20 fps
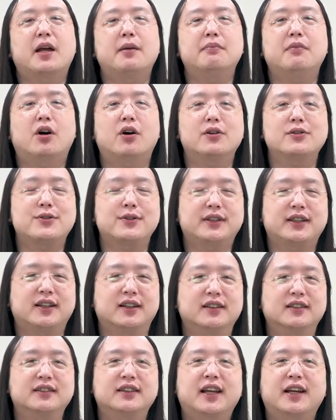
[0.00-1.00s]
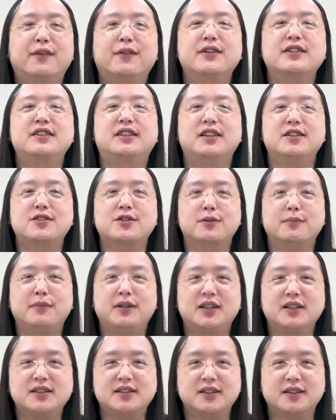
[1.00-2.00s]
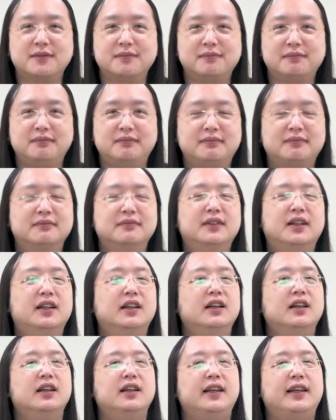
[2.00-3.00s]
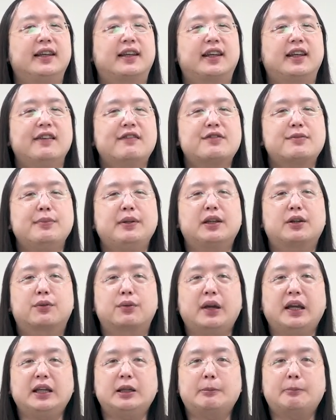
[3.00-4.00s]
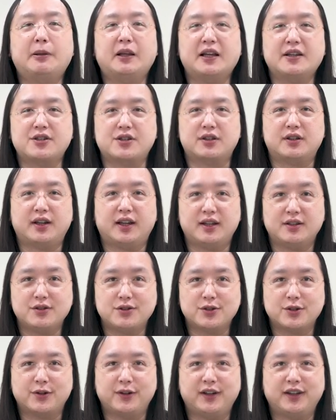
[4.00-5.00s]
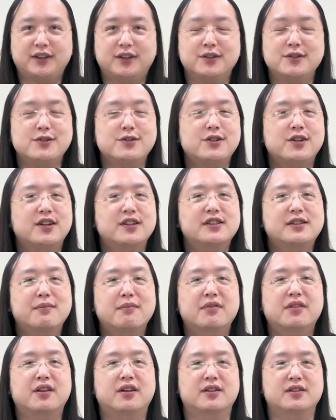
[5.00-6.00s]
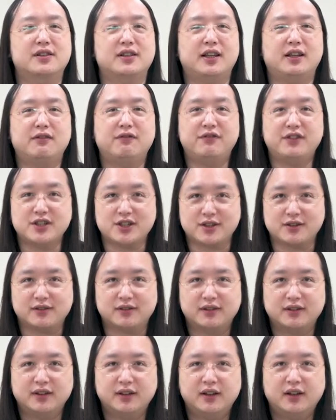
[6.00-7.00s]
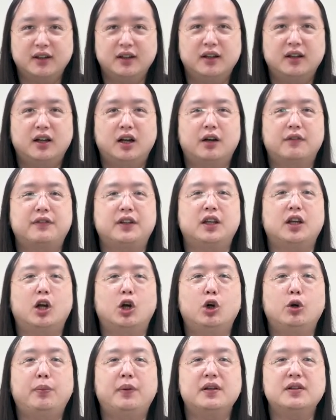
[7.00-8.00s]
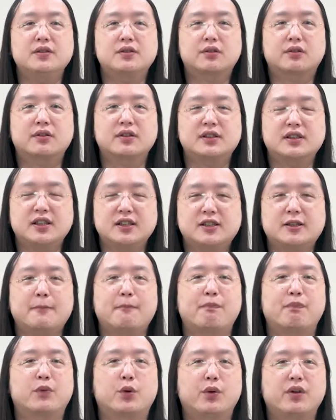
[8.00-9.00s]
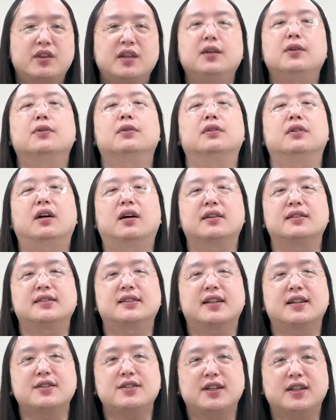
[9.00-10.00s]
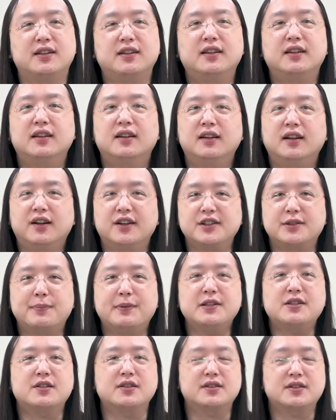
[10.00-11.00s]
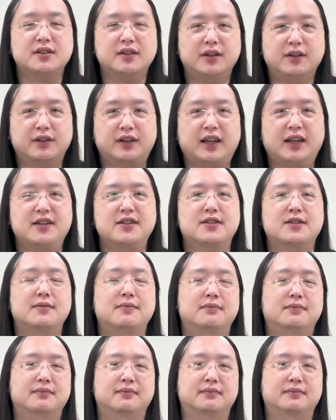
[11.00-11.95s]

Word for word: I'm Audrey Tang, Taiwan's Digital Minister. It gives me great pleasure and joy to share some thoughts and vision of the open source system with you on such an auspicious occasion.